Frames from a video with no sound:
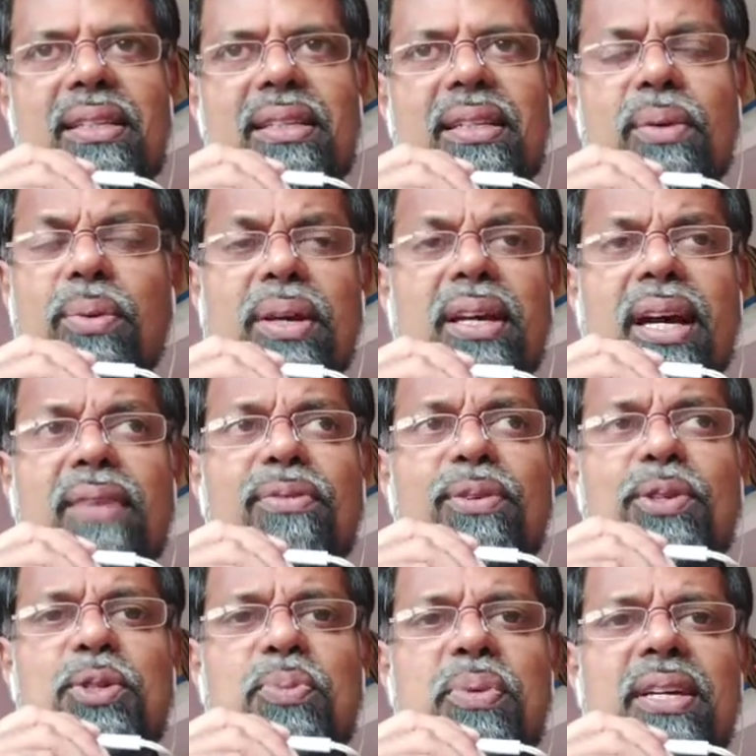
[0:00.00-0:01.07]
We have to
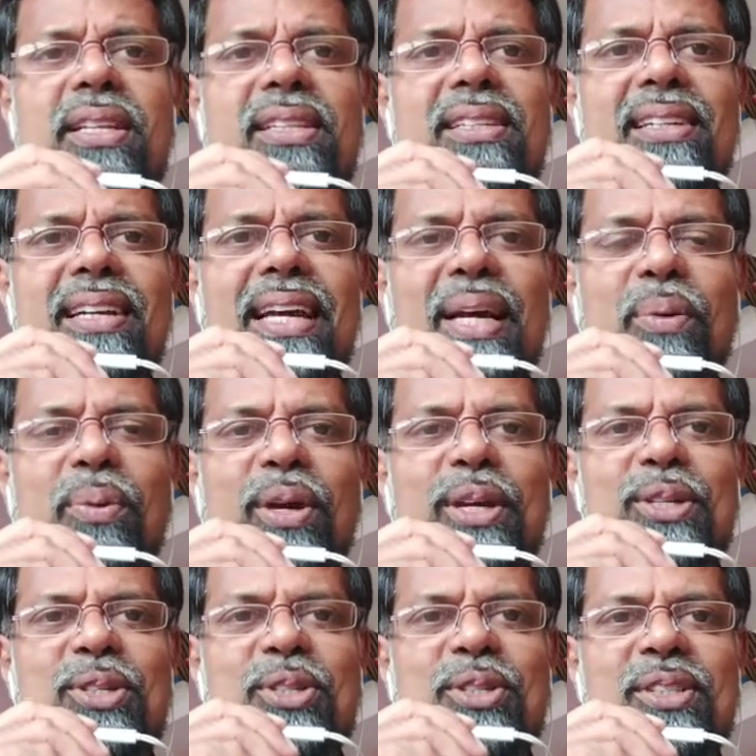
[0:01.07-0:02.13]
speak that
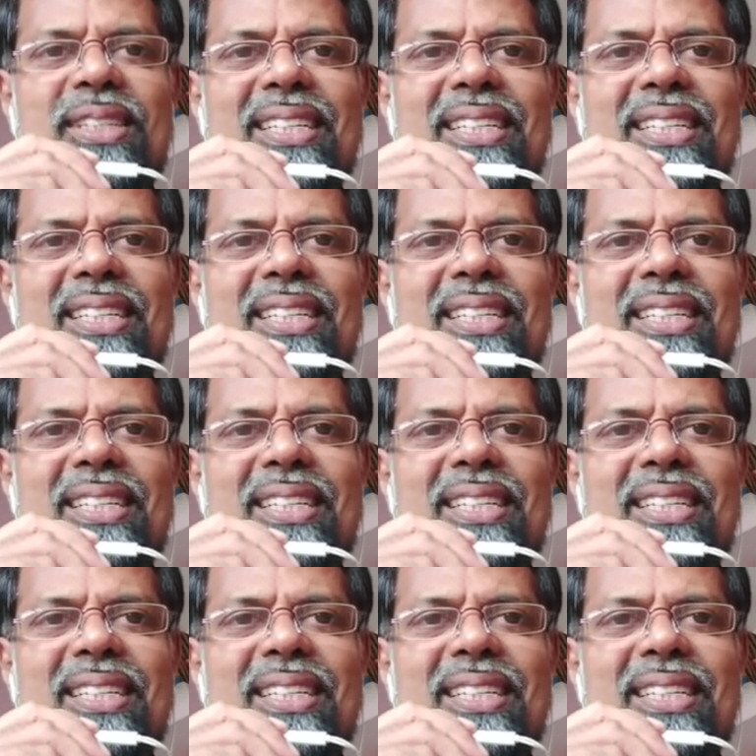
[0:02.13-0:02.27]
language.